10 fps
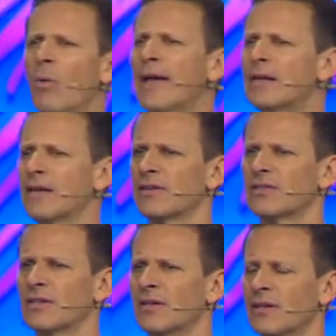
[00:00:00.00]

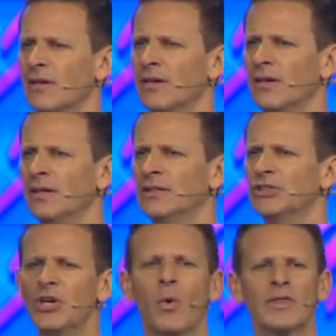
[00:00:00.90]
weakness.
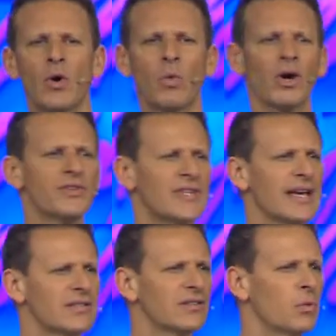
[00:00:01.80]
You know what the world
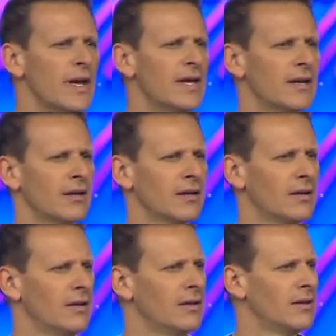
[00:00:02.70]
says is weak?
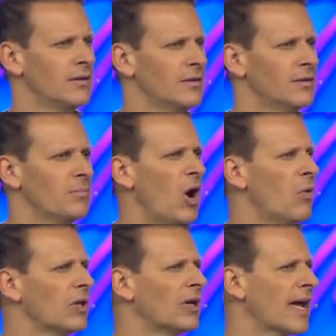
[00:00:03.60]
Paul
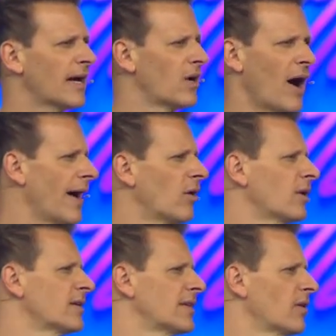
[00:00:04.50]
would look at it and go, I don't
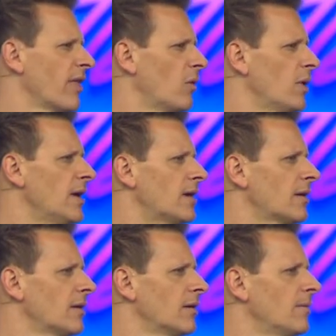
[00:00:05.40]
consider that weak.
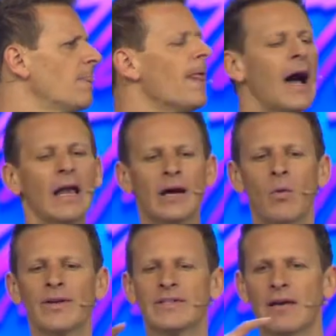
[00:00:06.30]
I like what
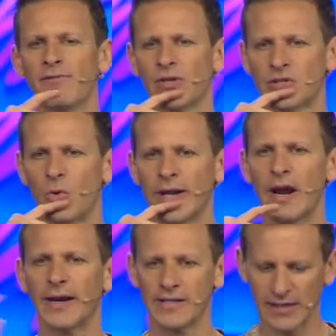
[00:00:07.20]
he said in verse
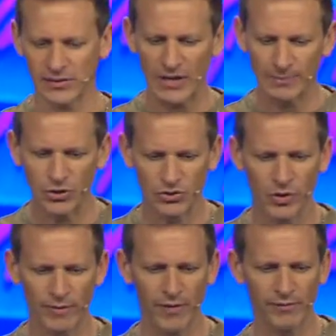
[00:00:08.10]
29, because I stopped you
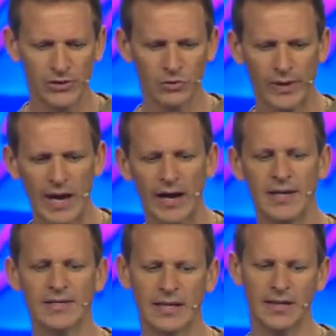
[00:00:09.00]
short of it. Verse 29,
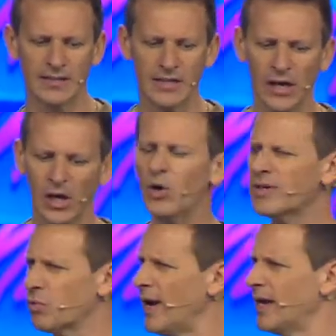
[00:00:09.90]
he said this, who
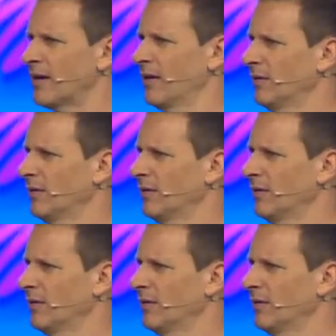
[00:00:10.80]
is weak?